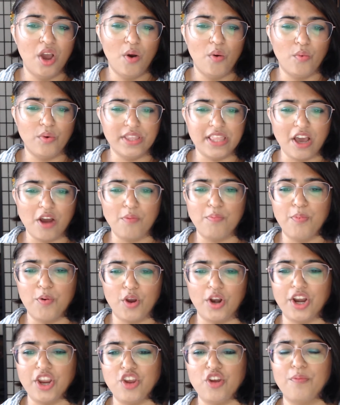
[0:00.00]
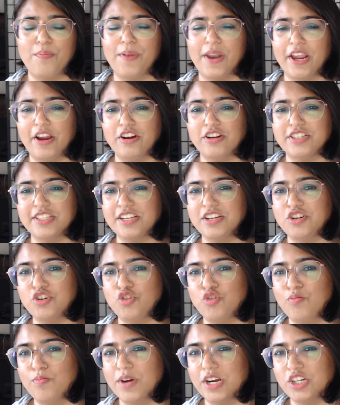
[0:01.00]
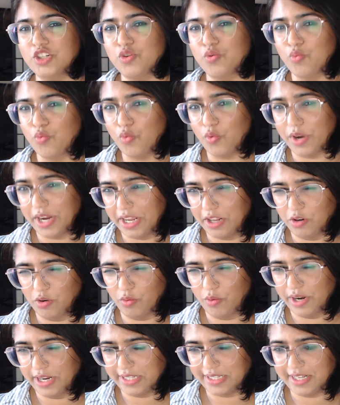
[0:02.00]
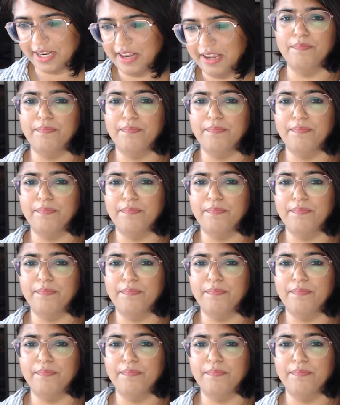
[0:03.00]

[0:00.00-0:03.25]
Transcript: without putting your players in too much real risk.